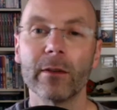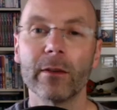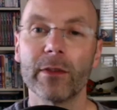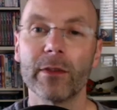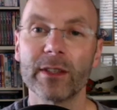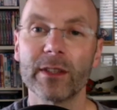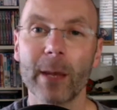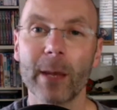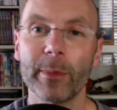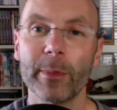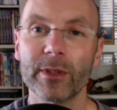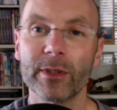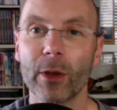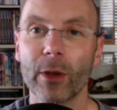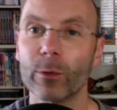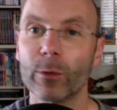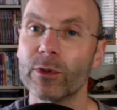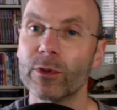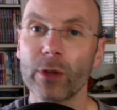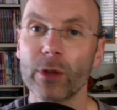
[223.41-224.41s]
of this
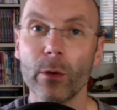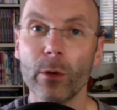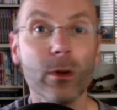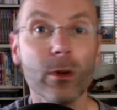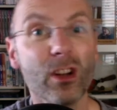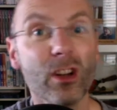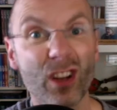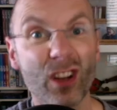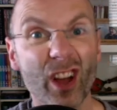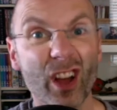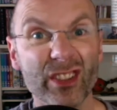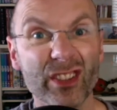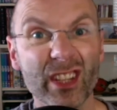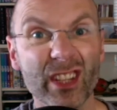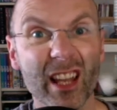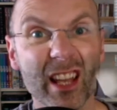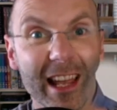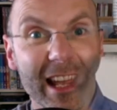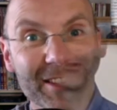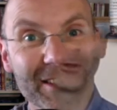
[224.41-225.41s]
episode. So I'll see
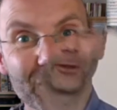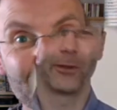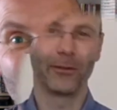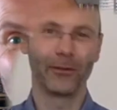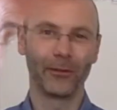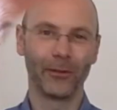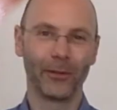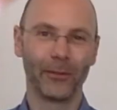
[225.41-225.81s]
you later.